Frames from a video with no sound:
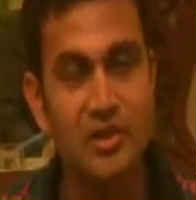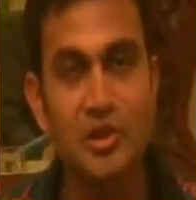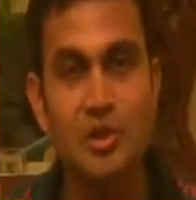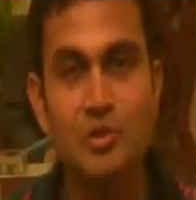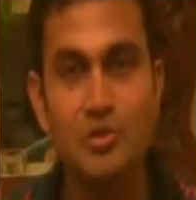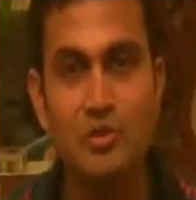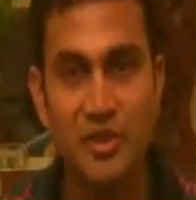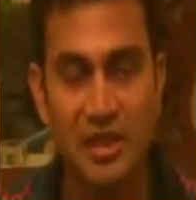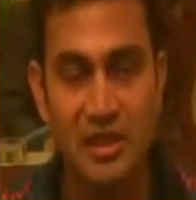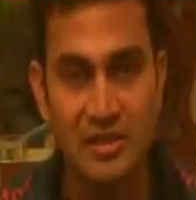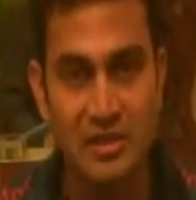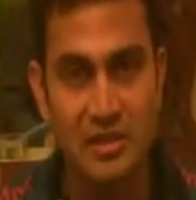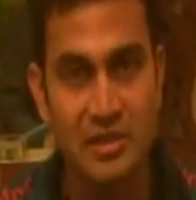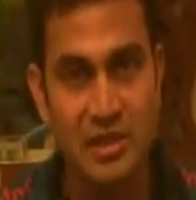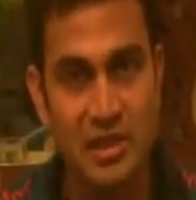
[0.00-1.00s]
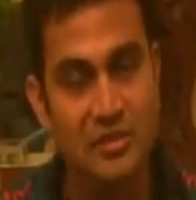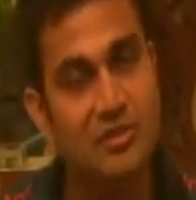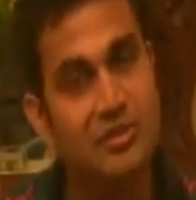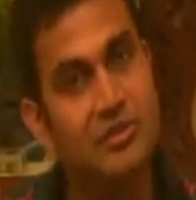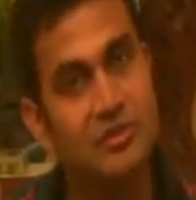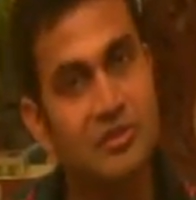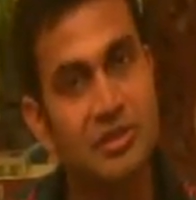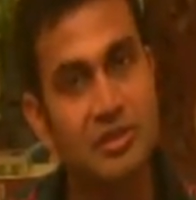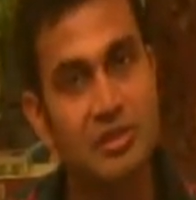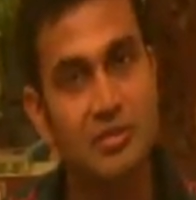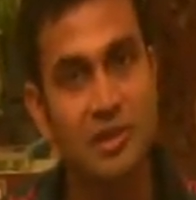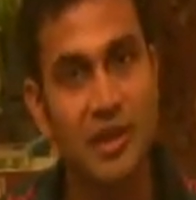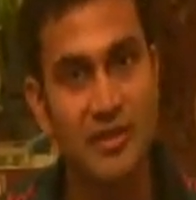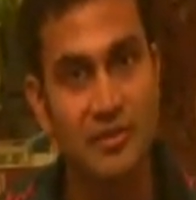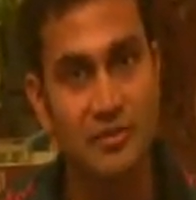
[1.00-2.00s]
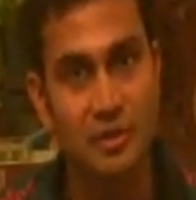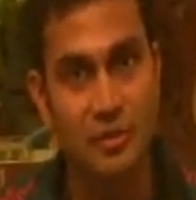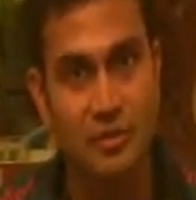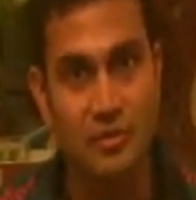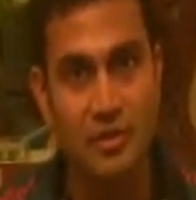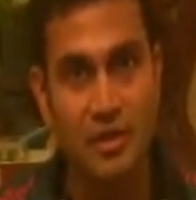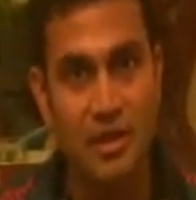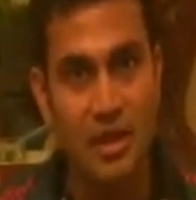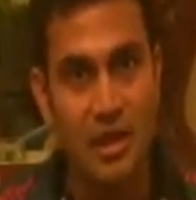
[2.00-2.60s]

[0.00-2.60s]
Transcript: the new things that have been introduced into the platform,